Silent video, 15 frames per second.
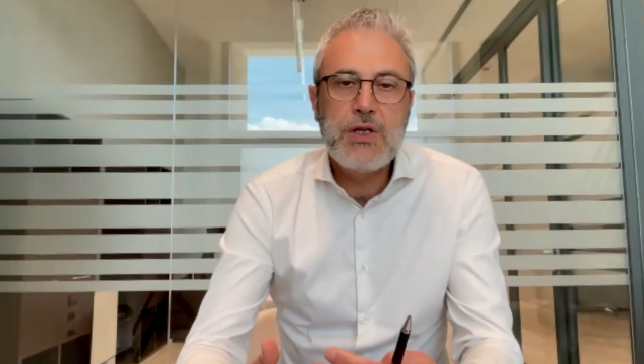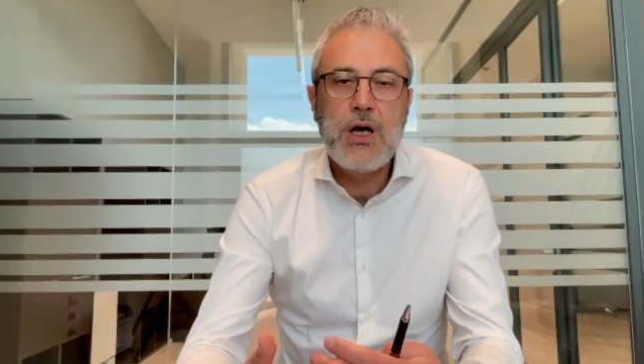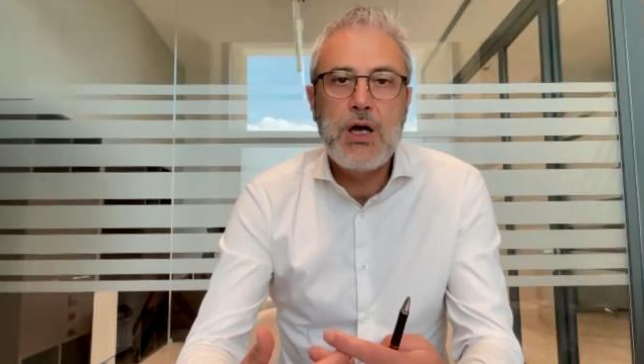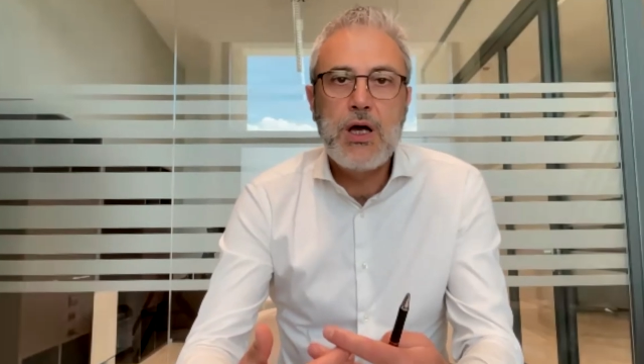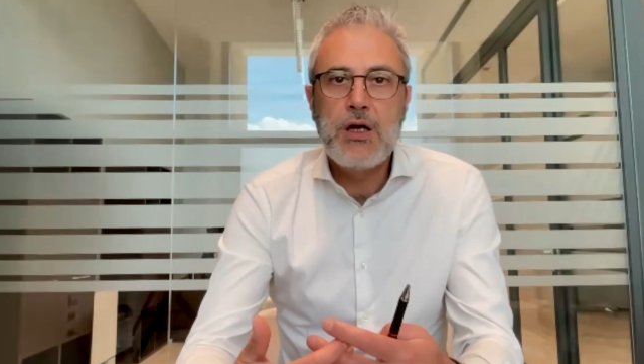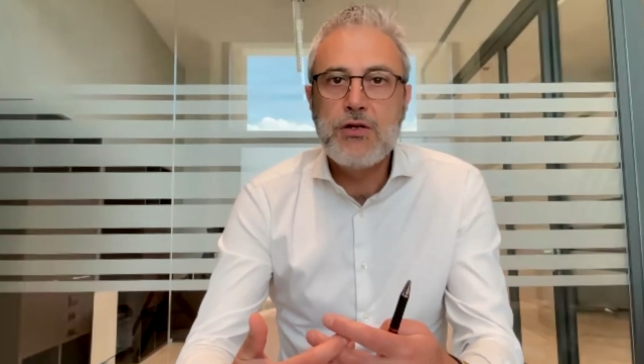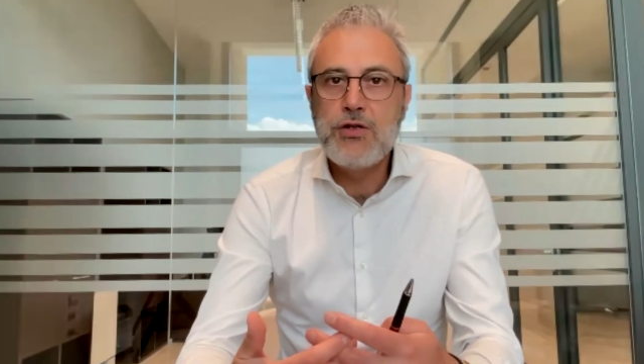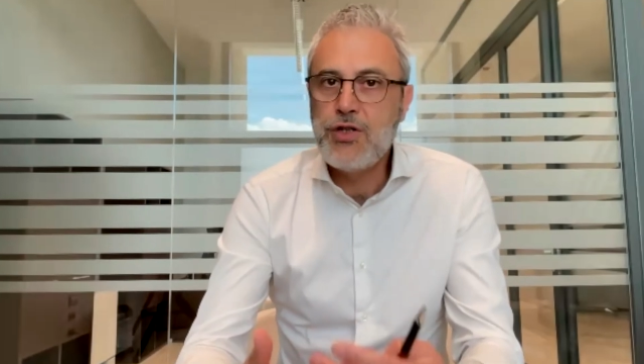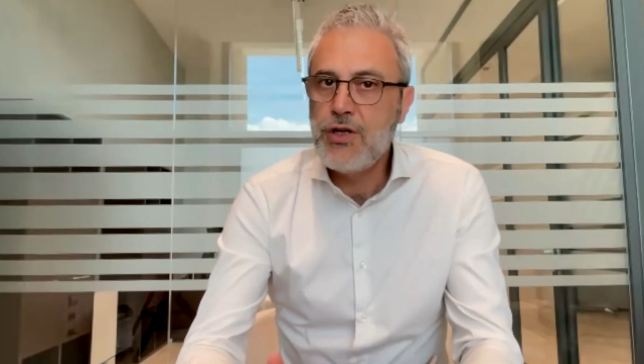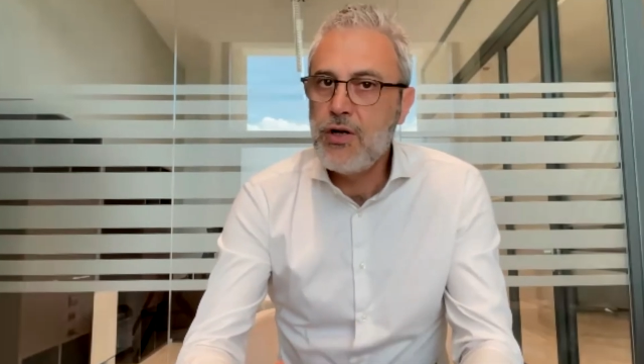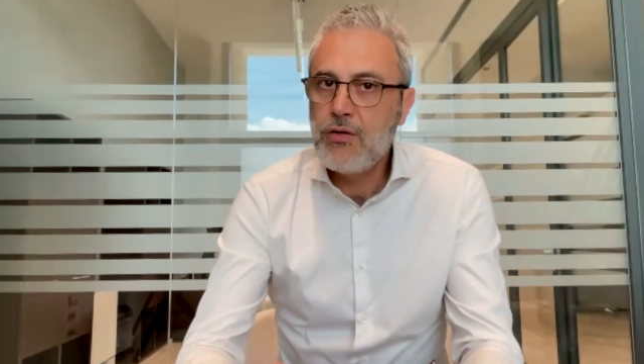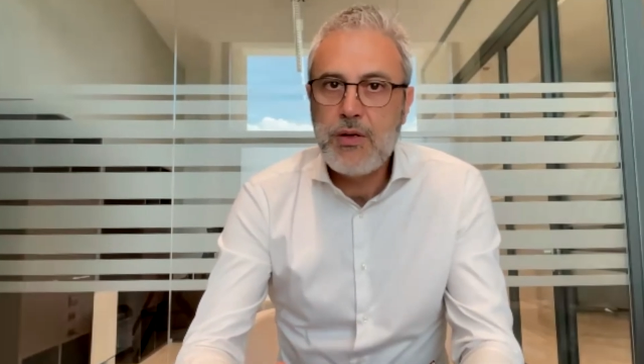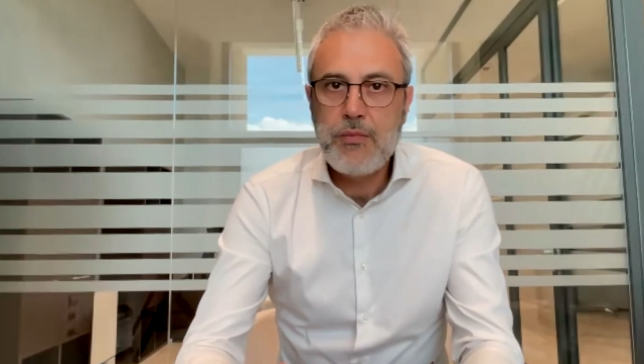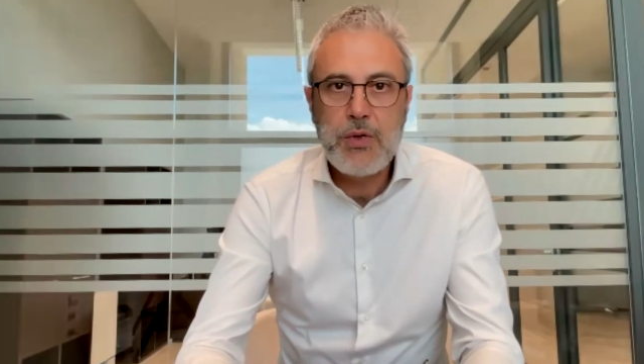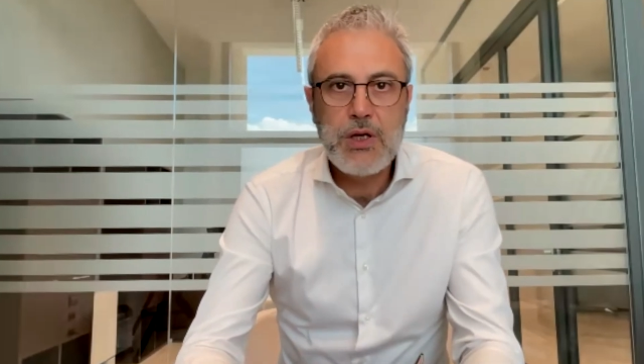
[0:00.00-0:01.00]

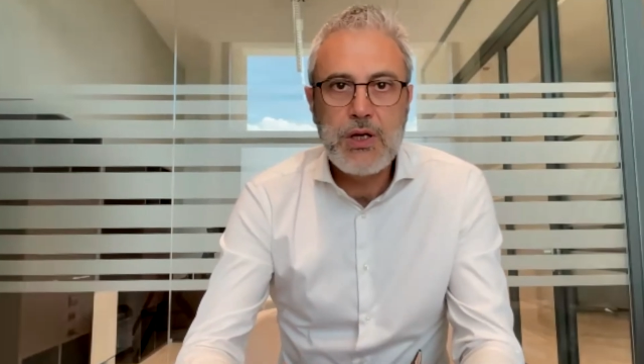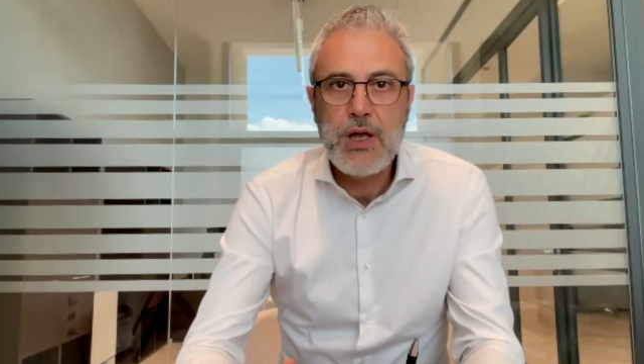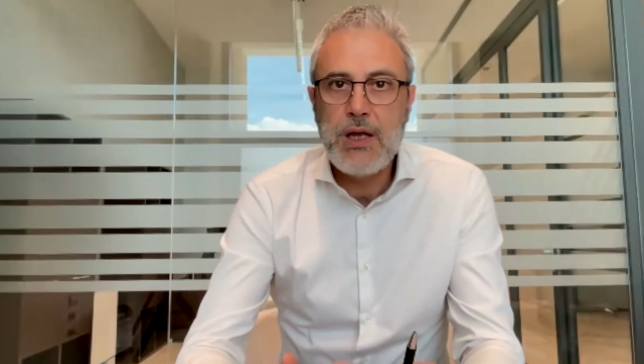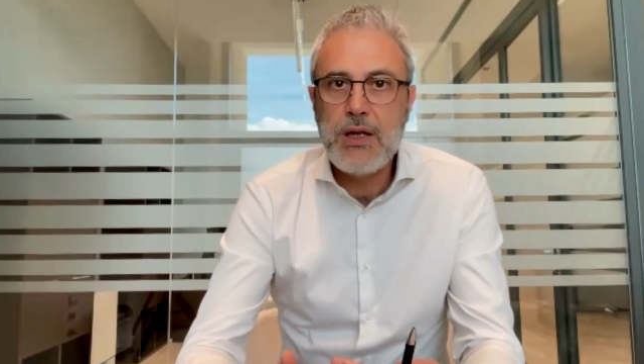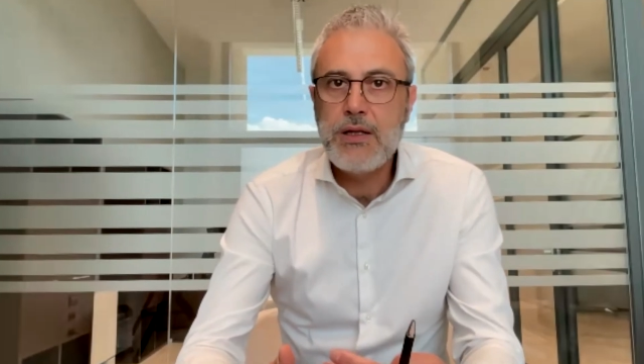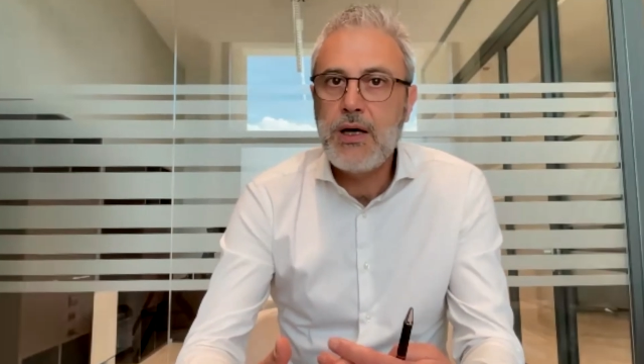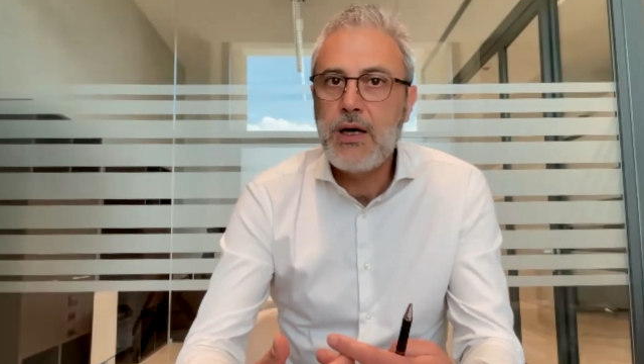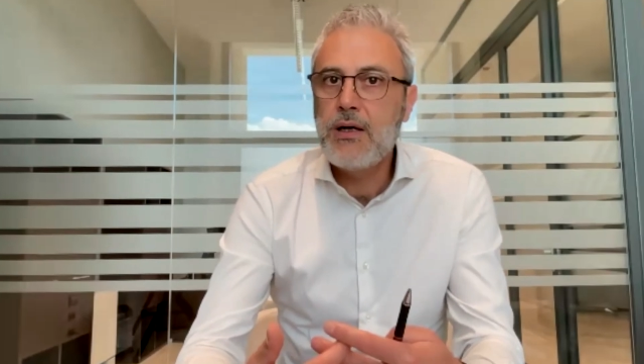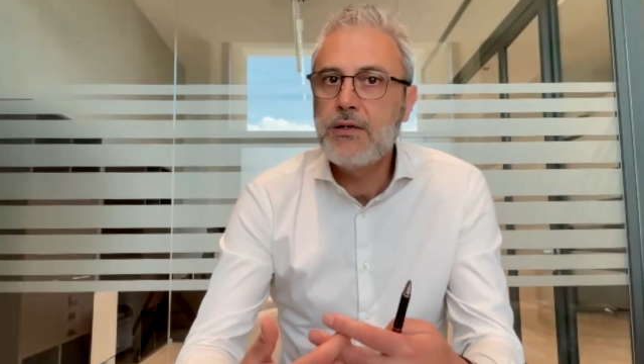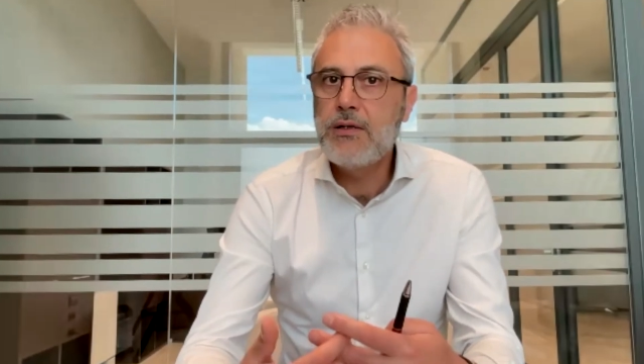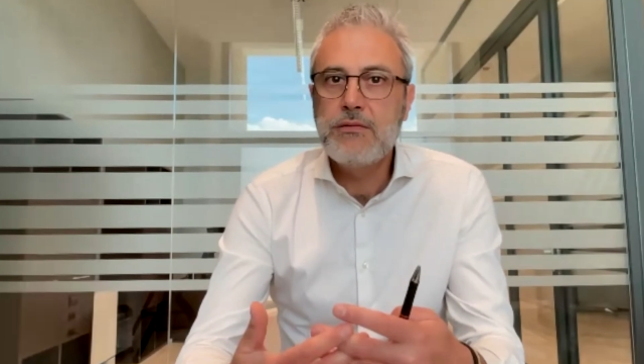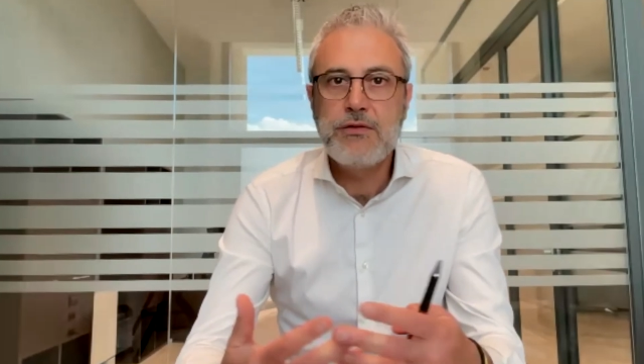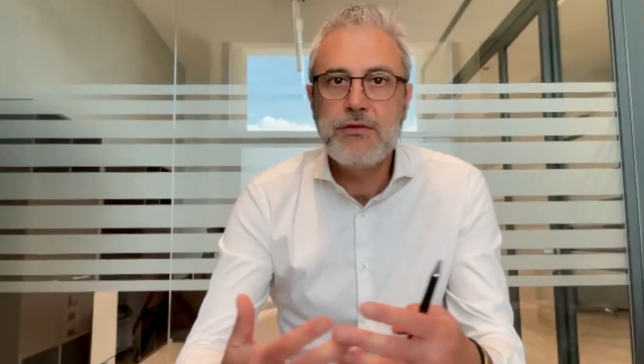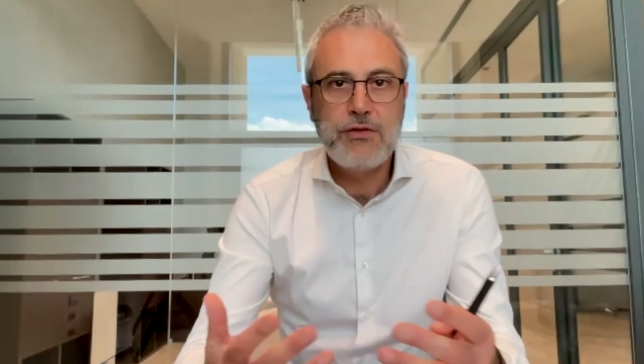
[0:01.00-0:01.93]
genotypic data,